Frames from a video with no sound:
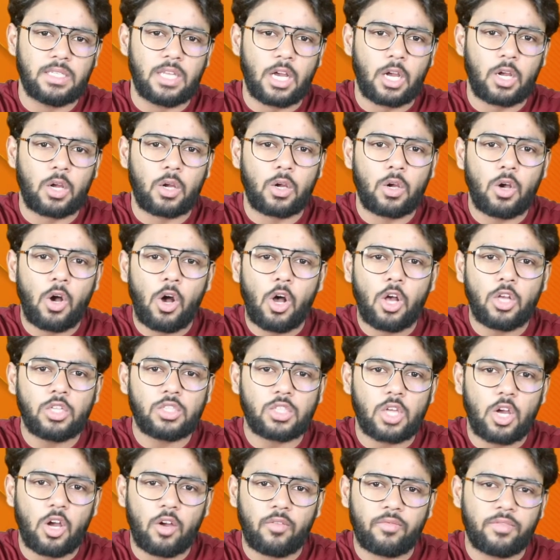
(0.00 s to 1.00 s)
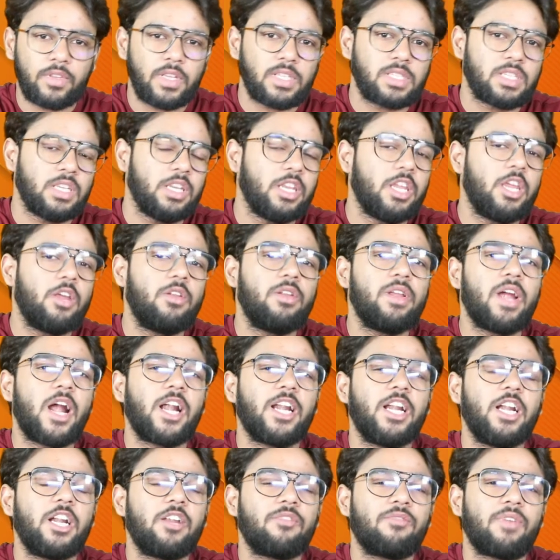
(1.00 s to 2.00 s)
the cause of this newly
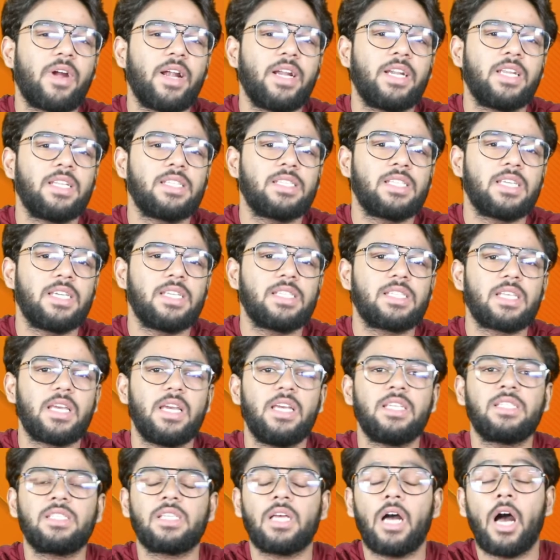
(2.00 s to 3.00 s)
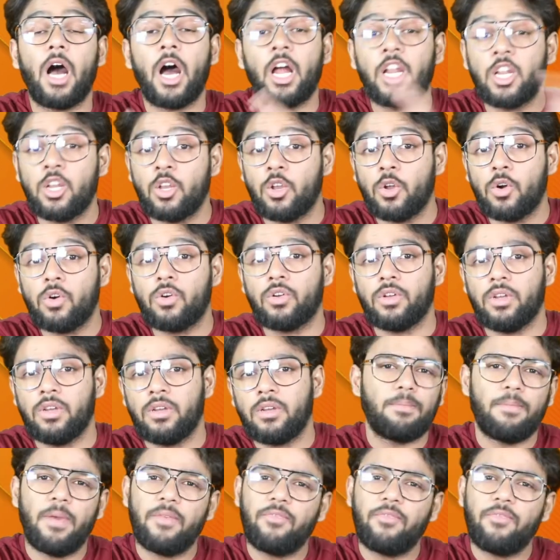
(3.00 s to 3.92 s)
identified disease is unknown.